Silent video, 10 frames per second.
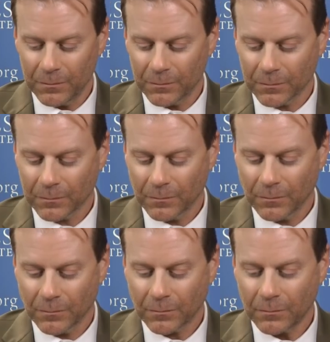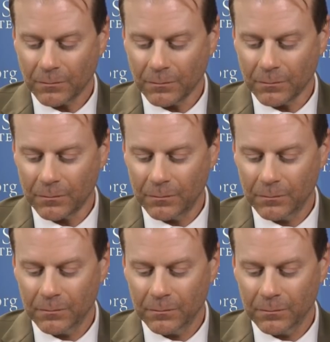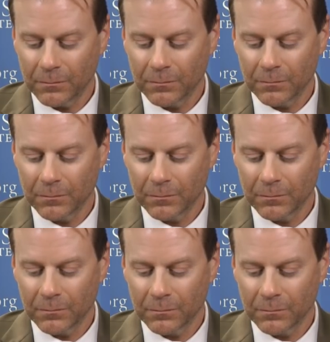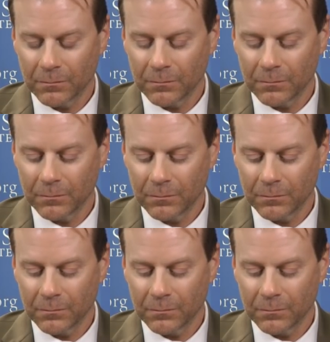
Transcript: (silent)